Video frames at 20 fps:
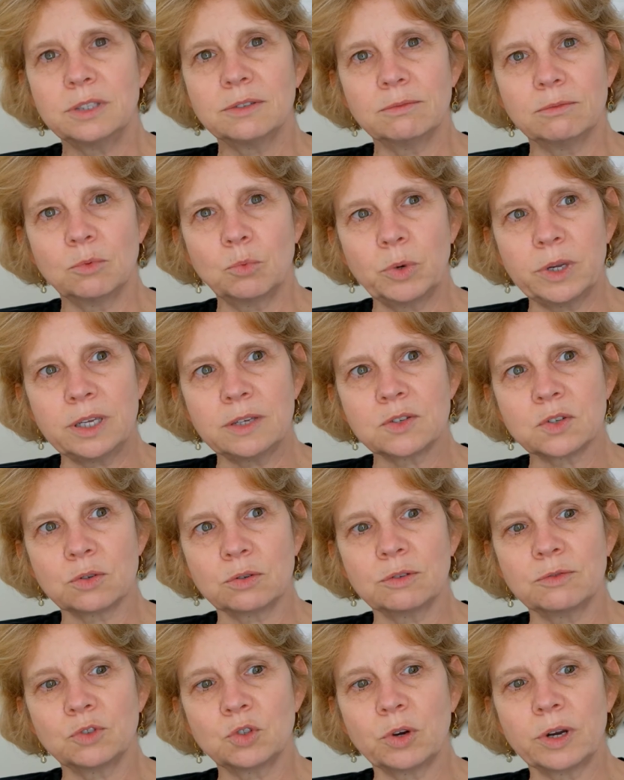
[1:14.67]
we sort
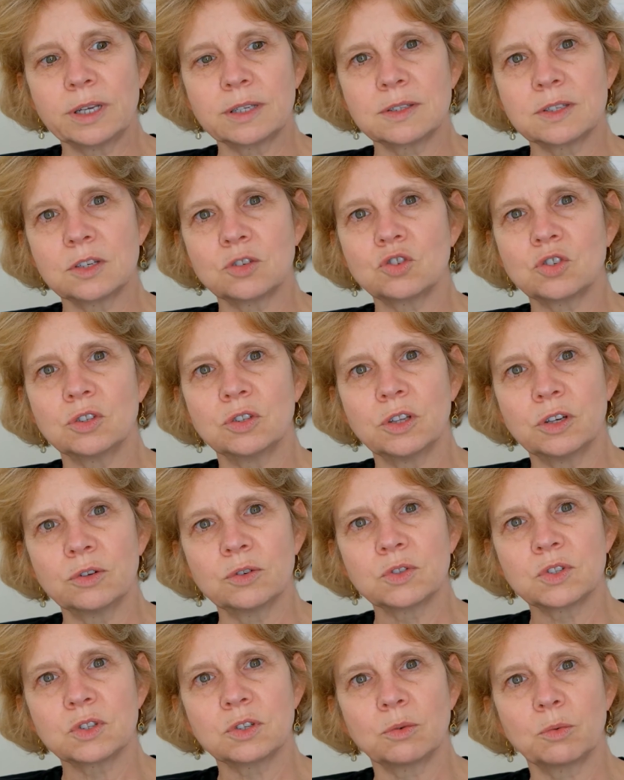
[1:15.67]
of transition
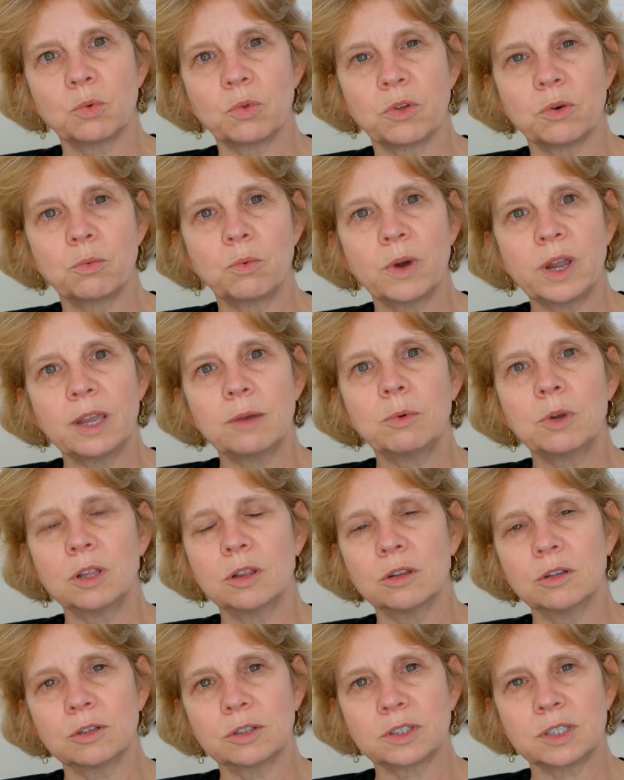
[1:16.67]
those to the way we
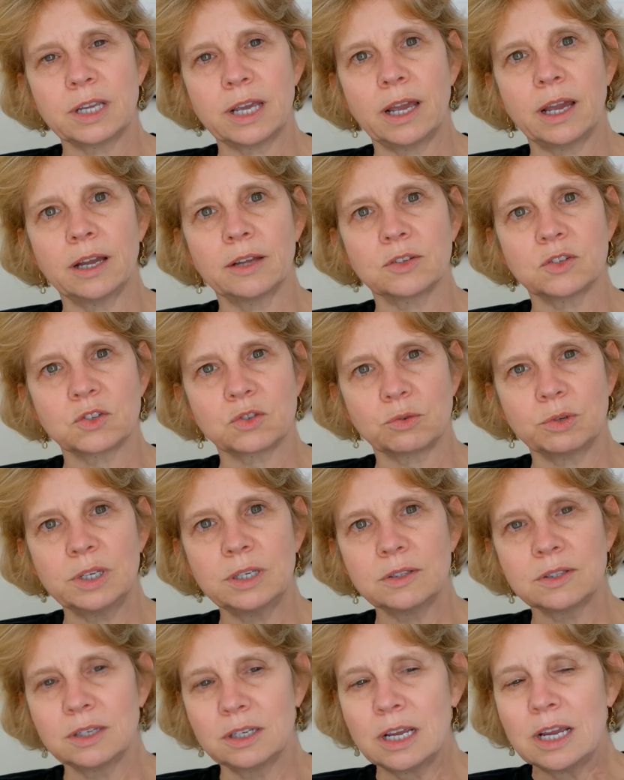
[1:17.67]
looked at
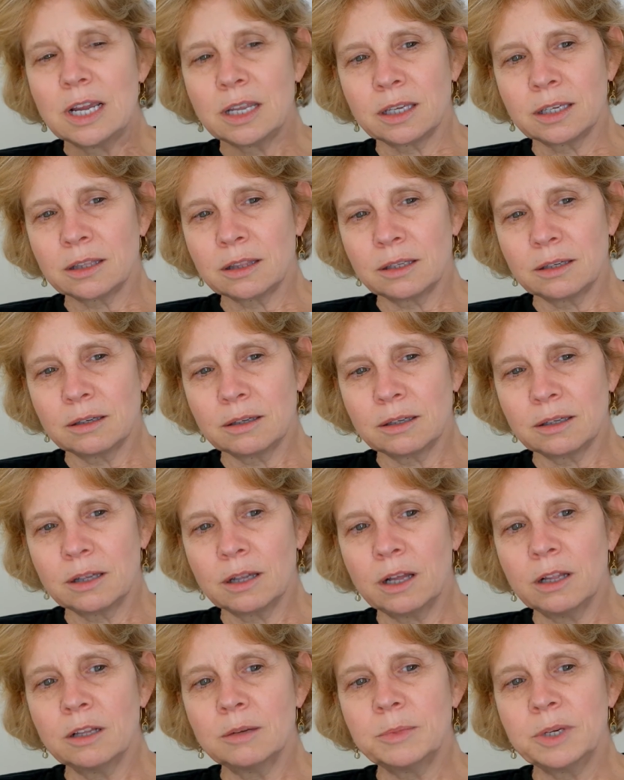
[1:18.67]
streets. I think the
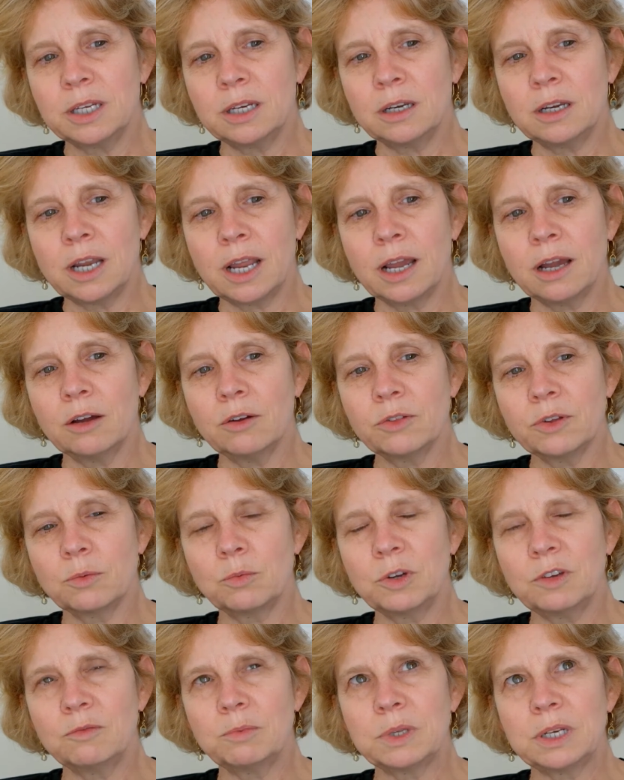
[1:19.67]
element now that
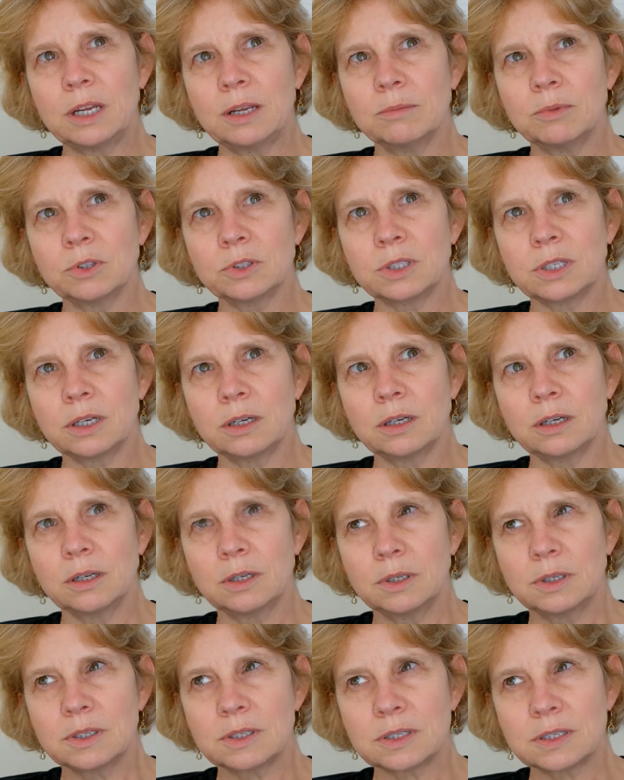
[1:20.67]
we've been able
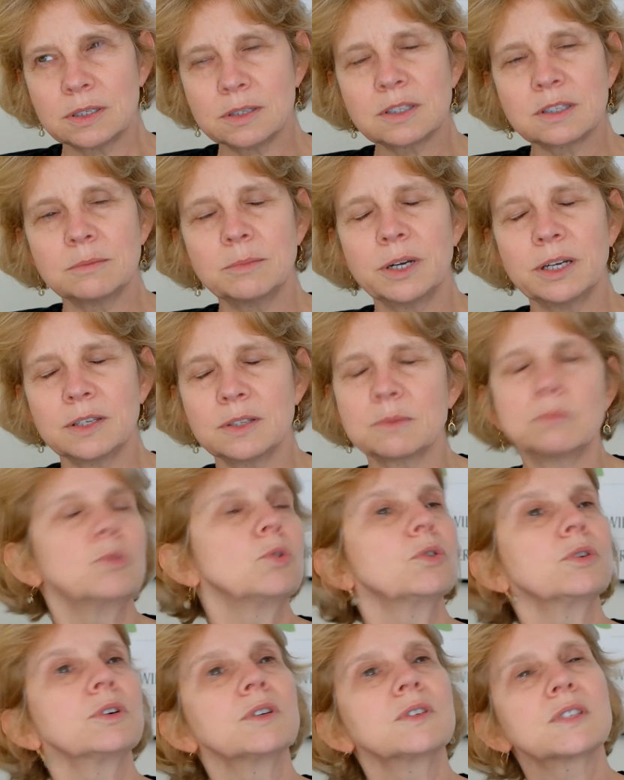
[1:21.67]
to systemize
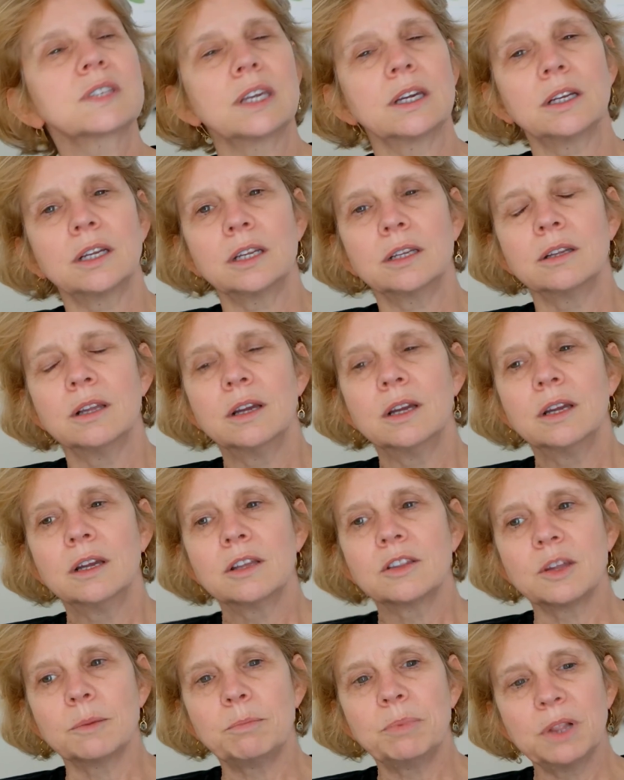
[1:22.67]
more is getting
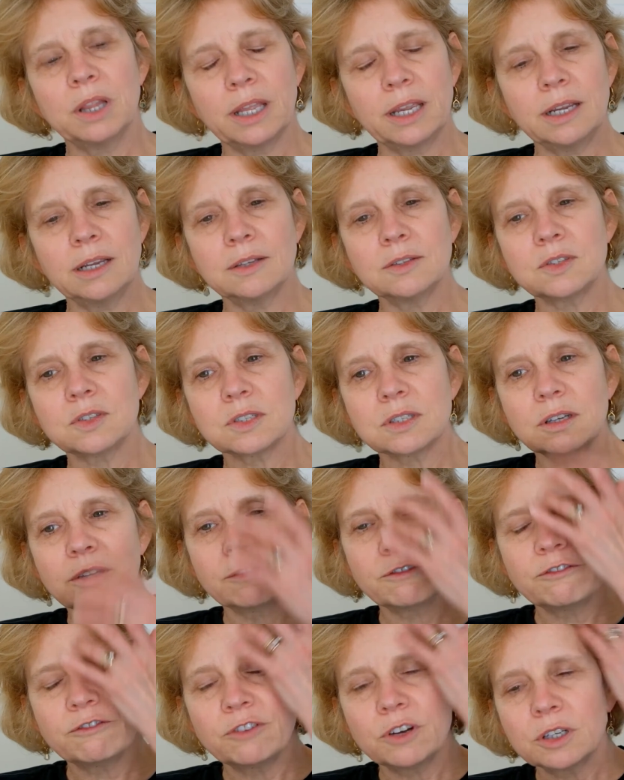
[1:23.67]
the plants to
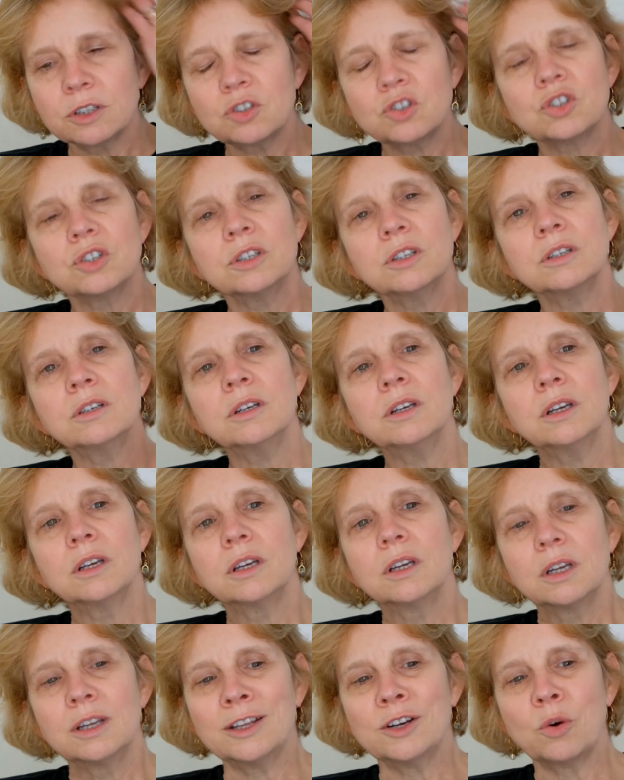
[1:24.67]
function
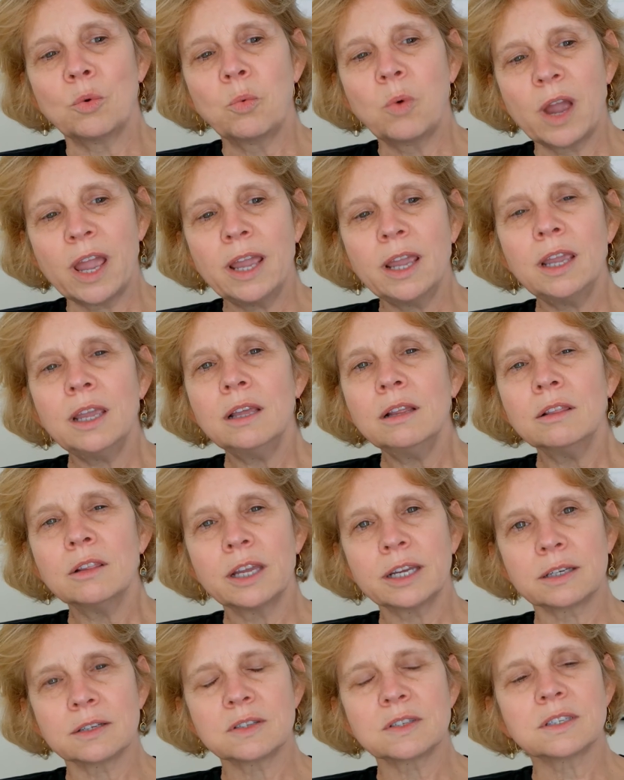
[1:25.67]
in a way
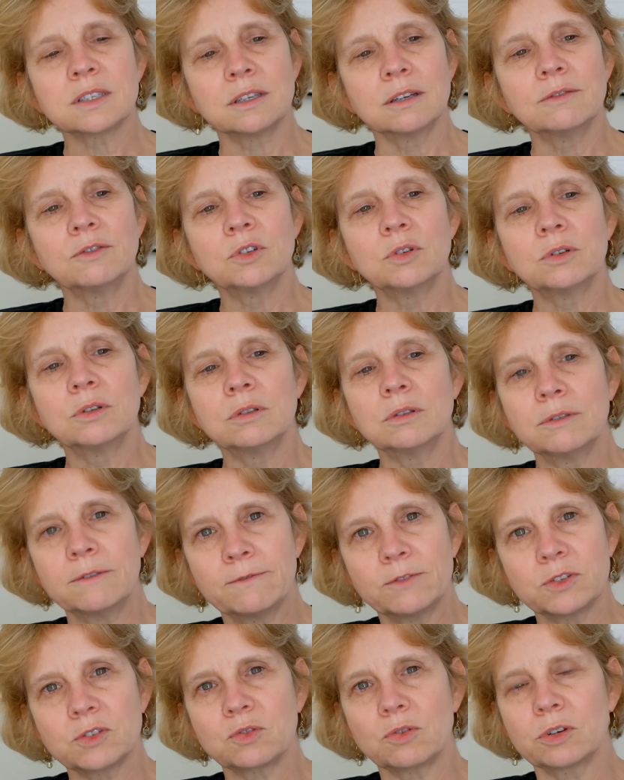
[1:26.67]
like a civil
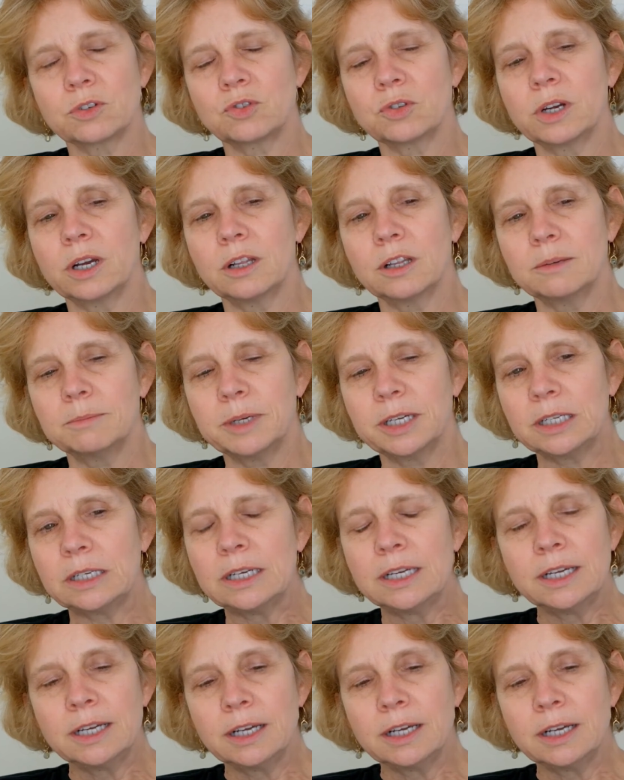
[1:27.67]
infrastructure element.